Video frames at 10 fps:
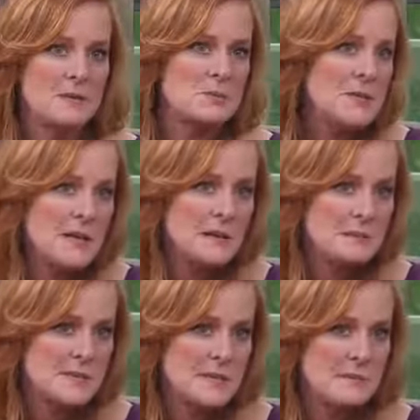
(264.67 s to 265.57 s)

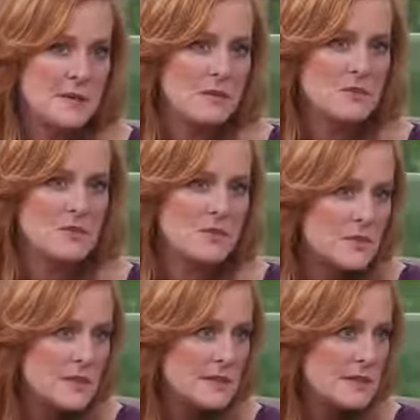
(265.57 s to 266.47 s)
dreams and being
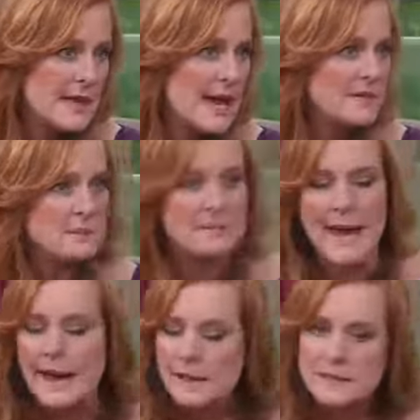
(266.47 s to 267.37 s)
fulfilled and having
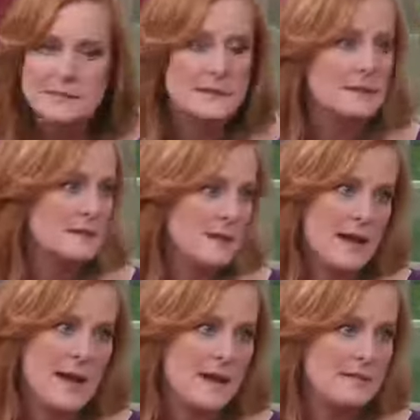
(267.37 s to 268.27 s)
balance in their
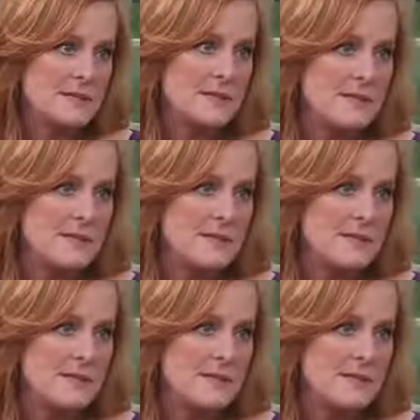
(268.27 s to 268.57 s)
lives.